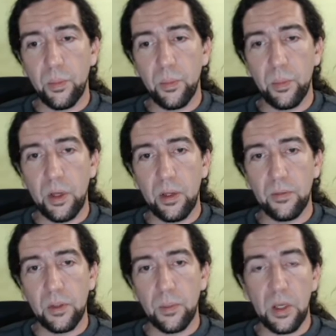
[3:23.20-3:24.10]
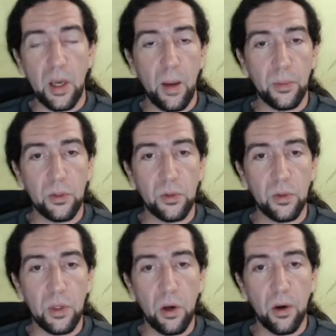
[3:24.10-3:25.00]
But if something happens to
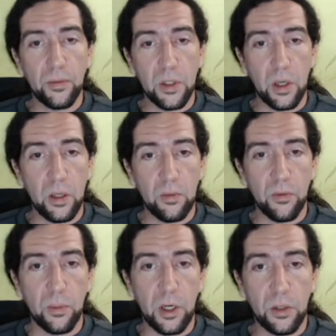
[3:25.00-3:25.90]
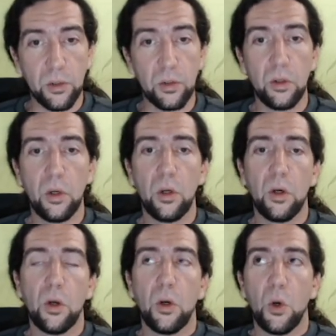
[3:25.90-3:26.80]
the off-site information,
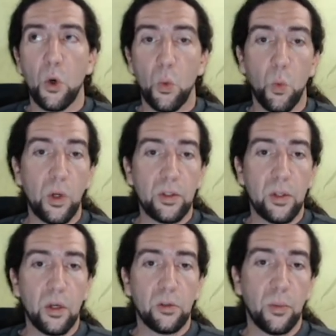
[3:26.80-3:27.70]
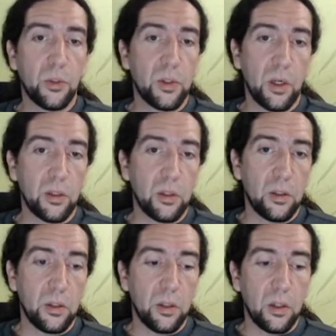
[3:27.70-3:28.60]
what's there to protect it?
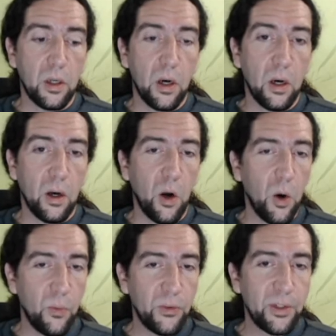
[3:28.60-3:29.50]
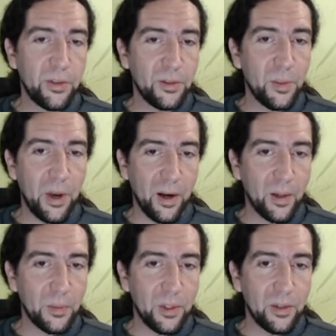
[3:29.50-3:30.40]
Hopefully there's a
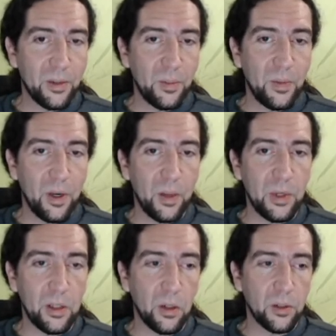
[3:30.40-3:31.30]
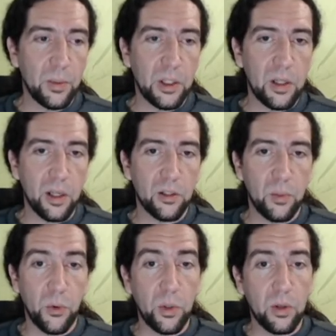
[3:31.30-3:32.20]
backup system. And ultimately that's the
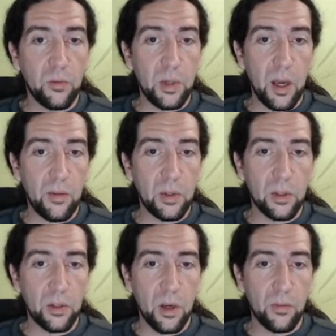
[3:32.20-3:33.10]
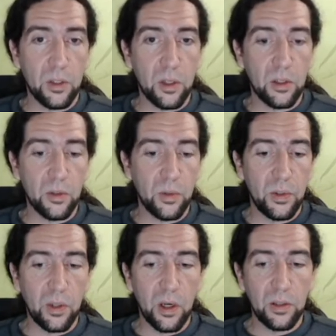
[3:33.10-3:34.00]
point of me having this conversation with
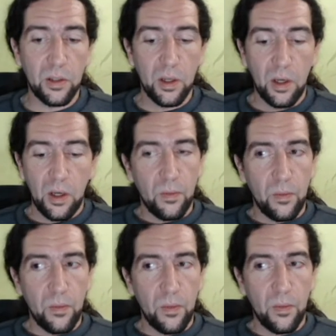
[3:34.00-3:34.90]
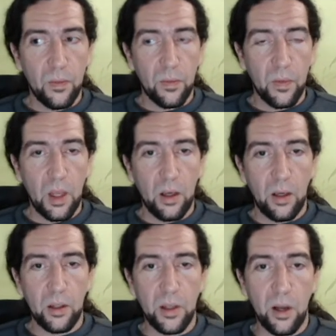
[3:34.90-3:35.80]
you guys,
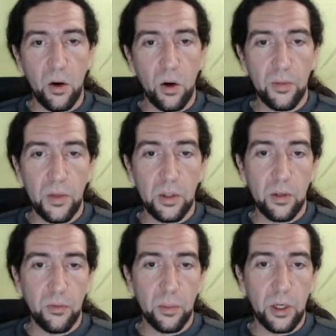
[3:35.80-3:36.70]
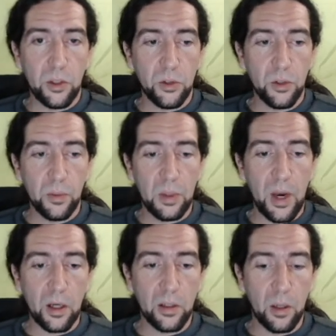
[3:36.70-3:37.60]
is that all of this information should be
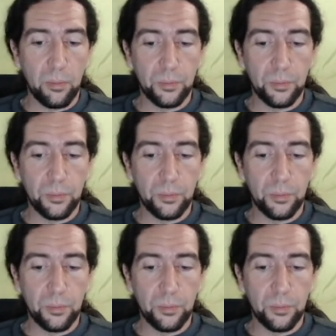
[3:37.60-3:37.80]
backed up.